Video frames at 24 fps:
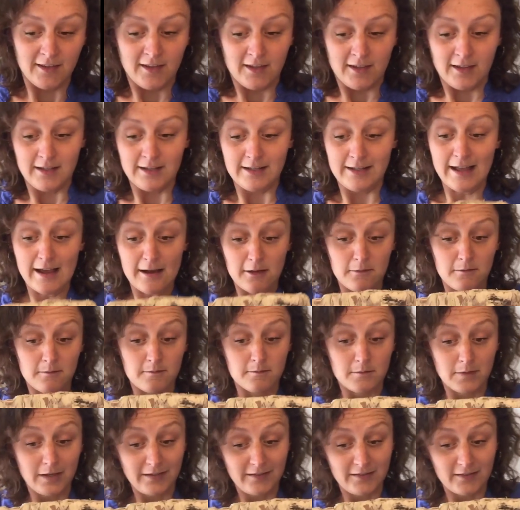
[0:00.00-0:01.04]
Now
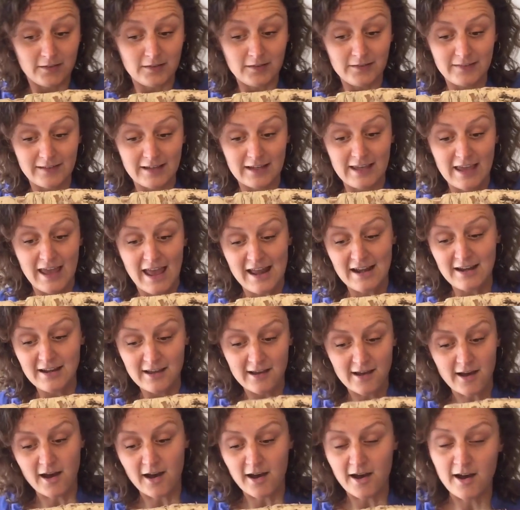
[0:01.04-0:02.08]
mussels
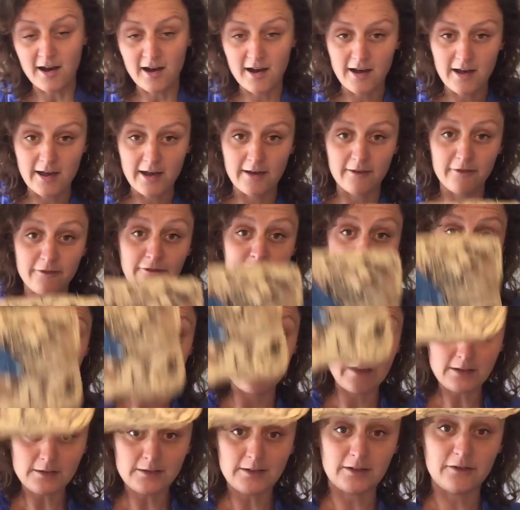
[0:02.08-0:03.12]
again are a
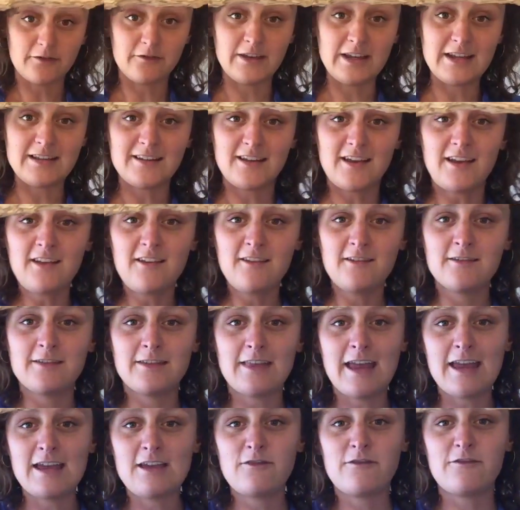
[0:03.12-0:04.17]
filter feeder.
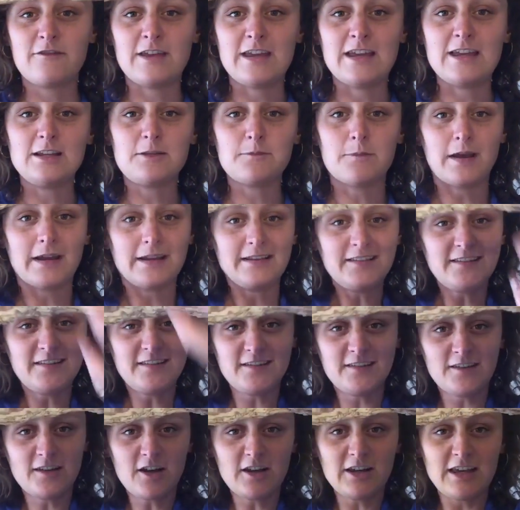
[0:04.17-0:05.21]
They feed by
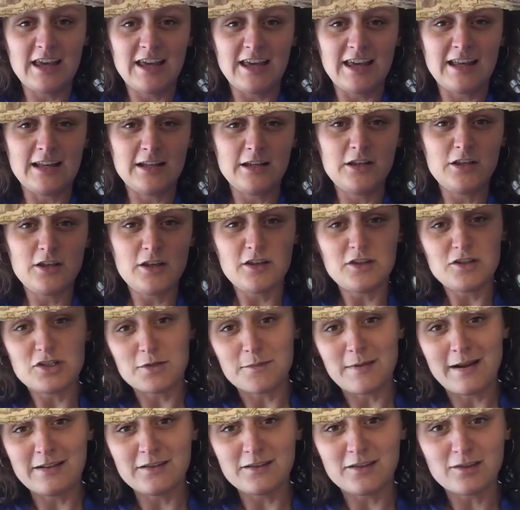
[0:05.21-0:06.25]
sucking in huge
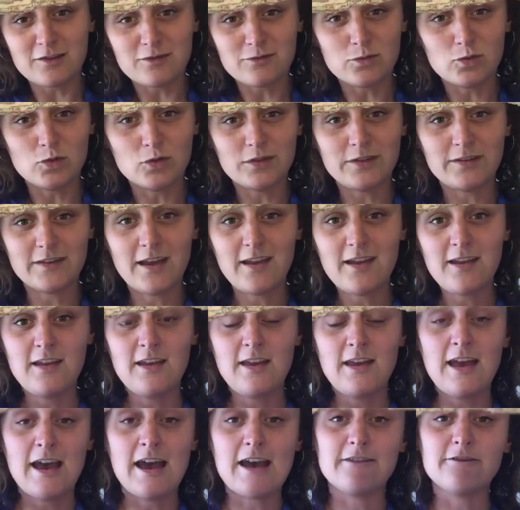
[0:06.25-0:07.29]
amounts of water
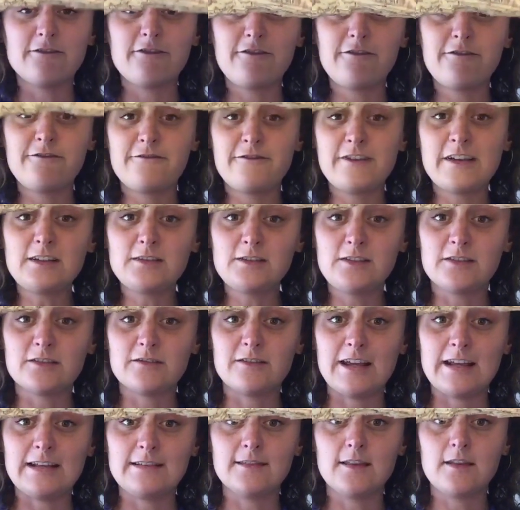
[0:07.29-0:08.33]
and
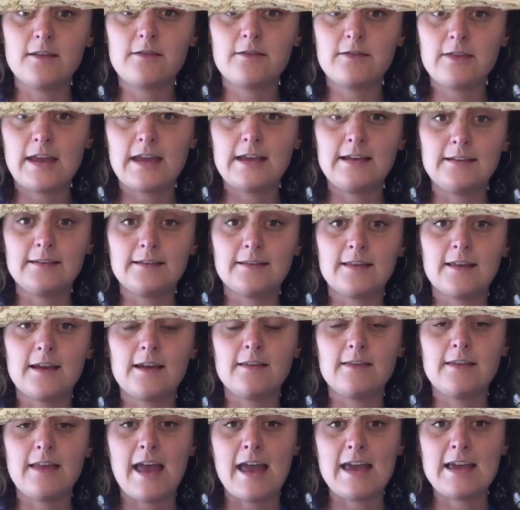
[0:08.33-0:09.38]
filtering the things
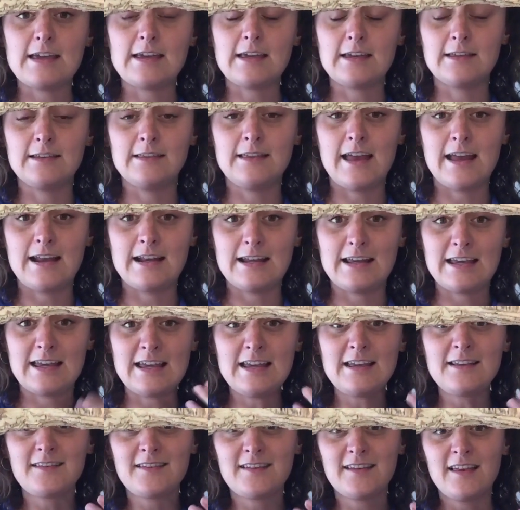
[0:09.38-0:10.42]
that they can then
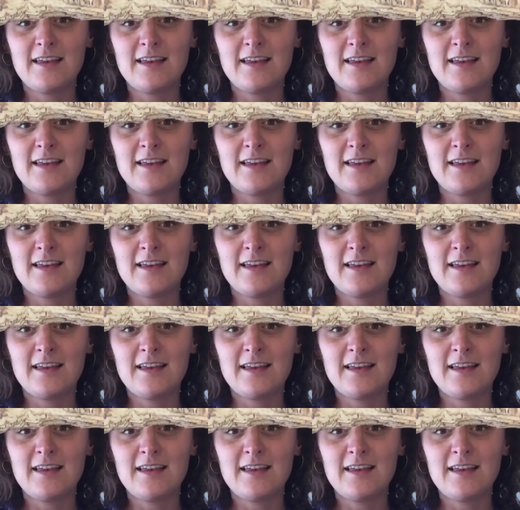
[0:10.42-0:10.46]
eat